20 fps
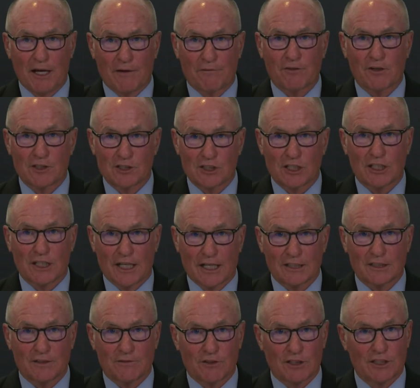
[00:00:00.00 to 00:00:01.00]
efforts
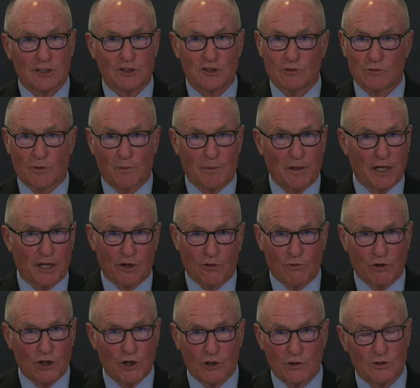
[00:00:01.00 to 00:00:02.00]
collectively to repair
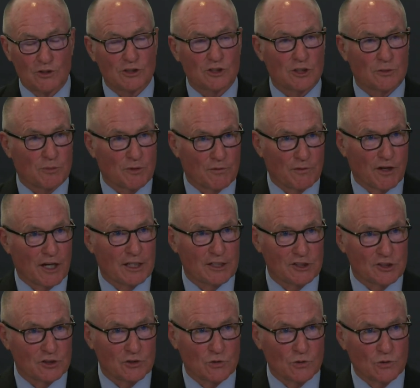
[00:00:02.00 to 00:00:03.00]
roads, to provide
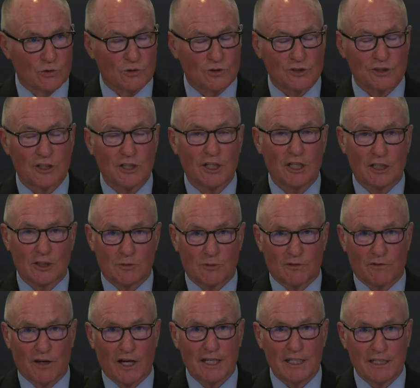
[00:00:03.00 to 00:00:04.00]
schools, to
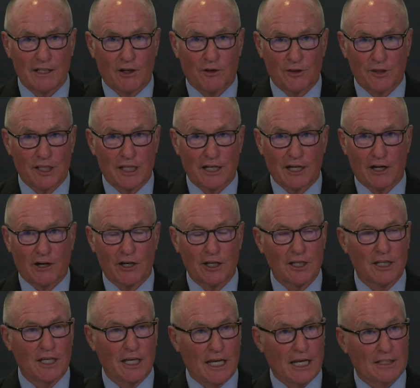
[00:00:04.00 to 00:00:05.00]
provide health care,
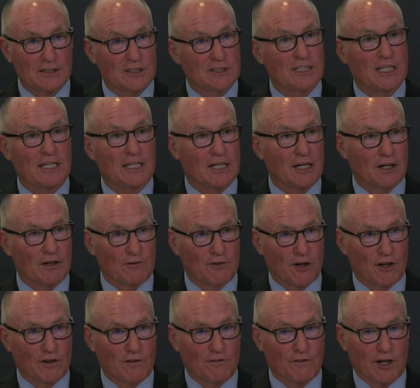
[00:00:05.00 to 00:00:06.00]
and to take care of
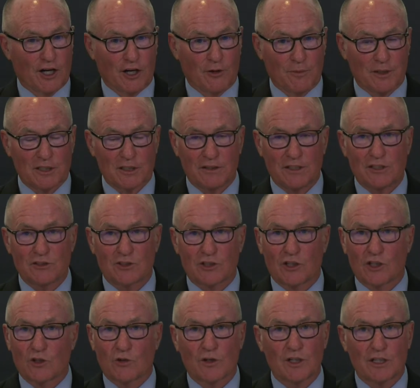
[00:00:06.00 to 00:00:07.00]
our environment. And these
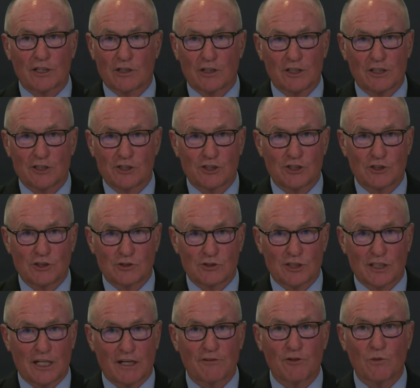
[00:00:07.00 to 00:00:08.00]
are critical issues
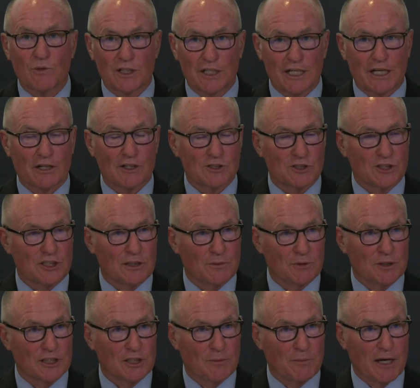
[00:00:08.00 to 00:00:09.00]
that everyone cares
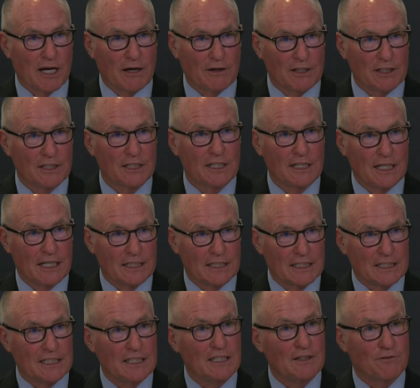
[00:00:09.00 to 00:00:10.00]
deeply about, and the
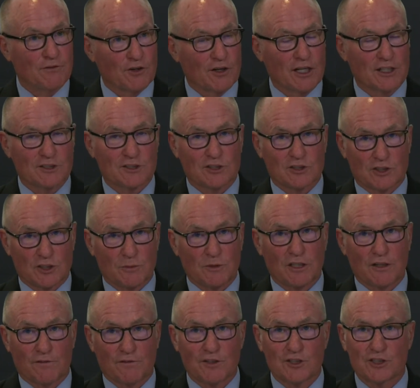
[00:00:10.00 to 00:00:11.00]
key for us is to be
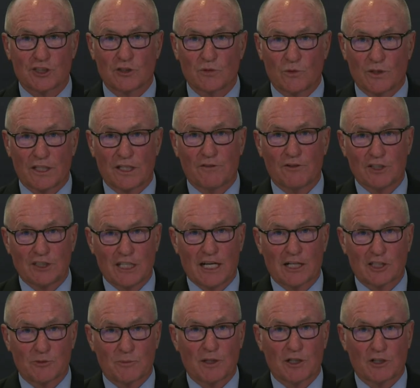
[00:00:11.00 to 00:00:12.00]
efficient with every
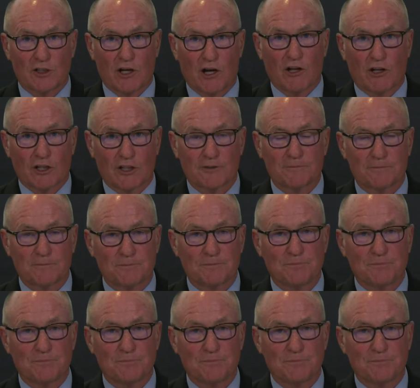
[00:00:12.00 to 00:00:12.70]
taxpayer dollar.